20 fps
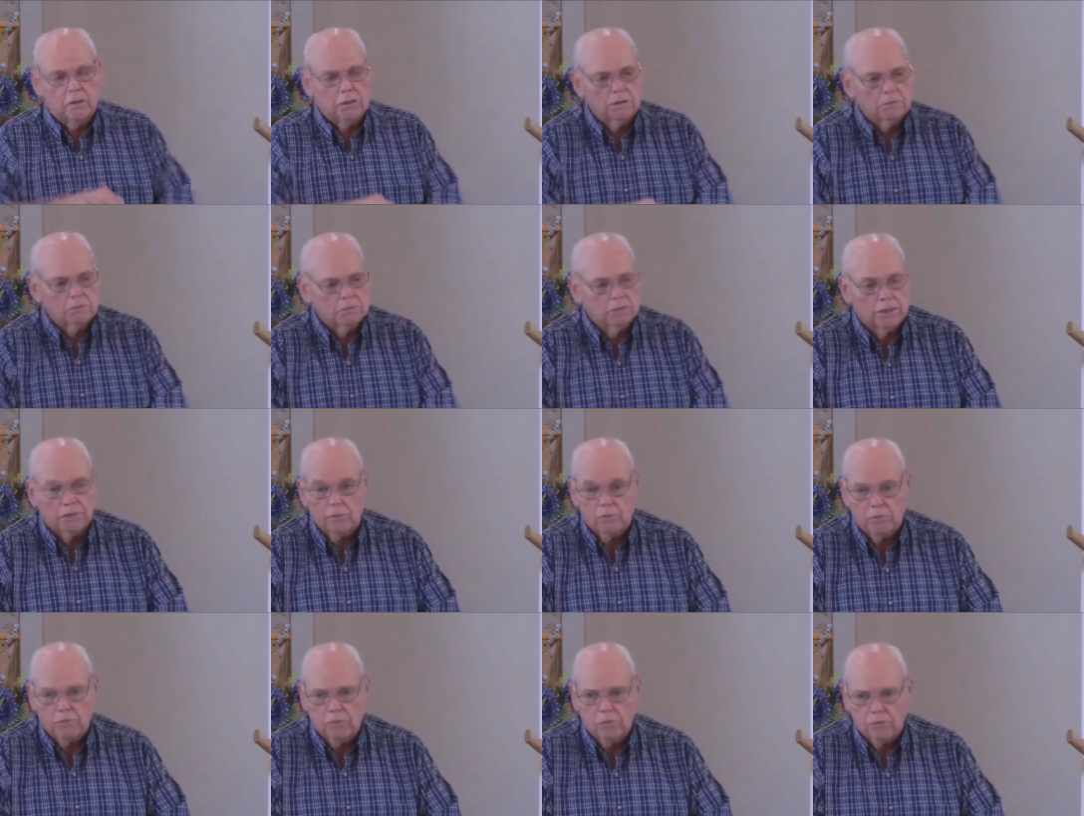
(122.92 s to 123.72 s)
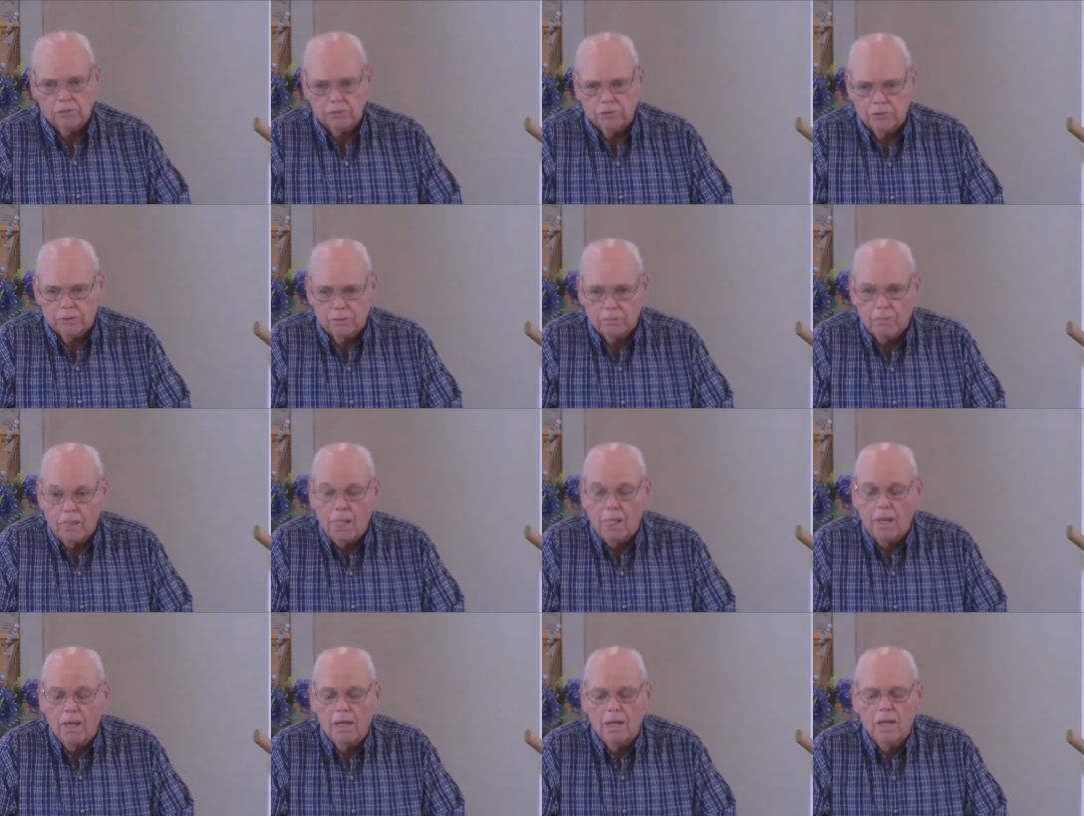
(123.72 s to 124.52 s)
and he'd report to him.
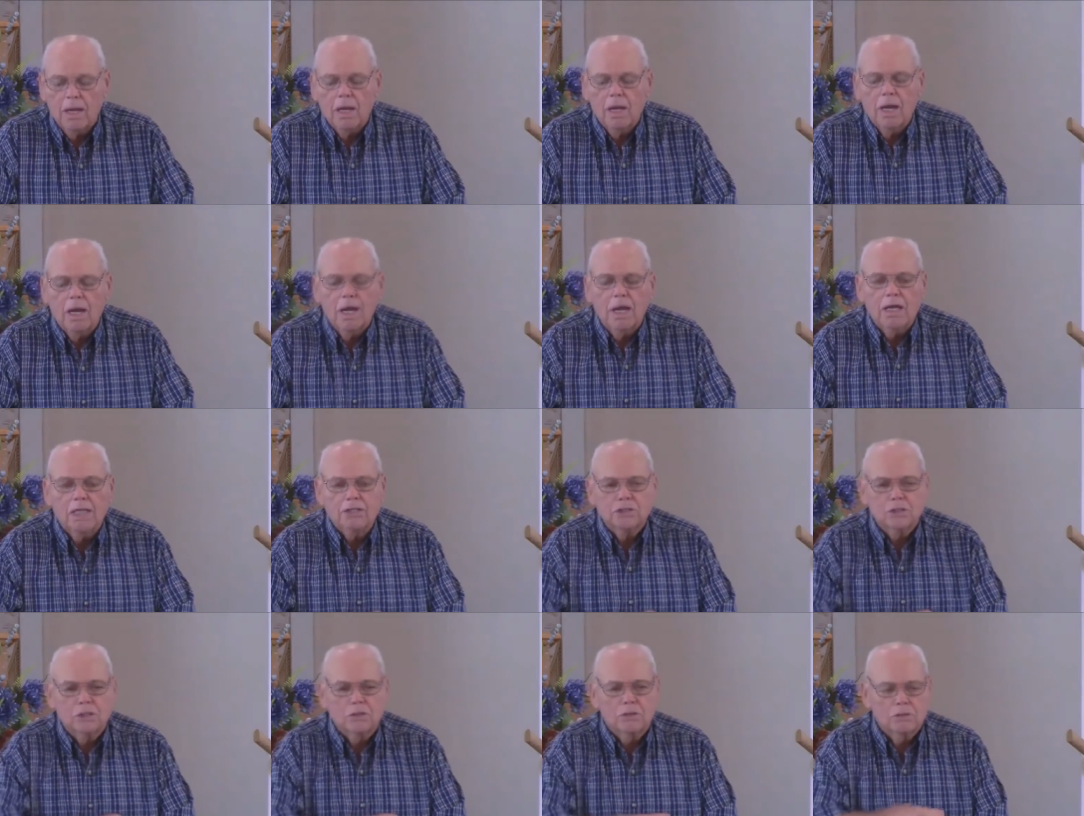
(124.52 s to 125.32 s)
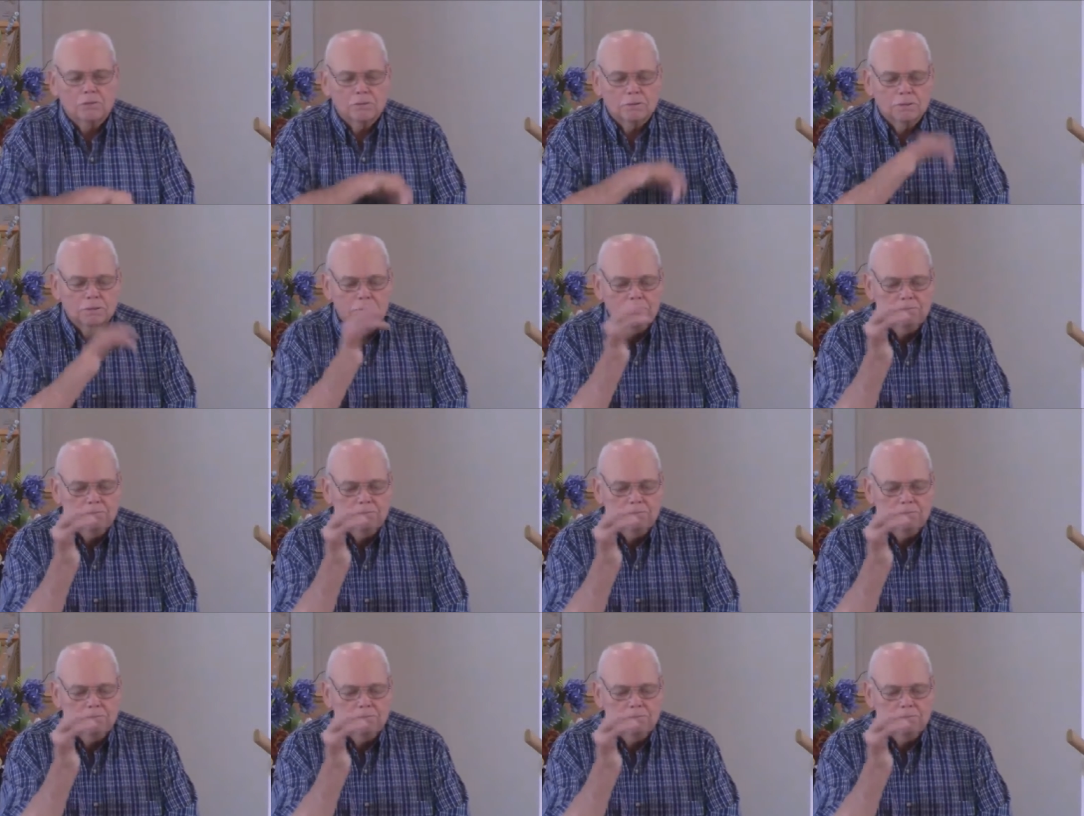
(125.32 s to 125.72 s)
And so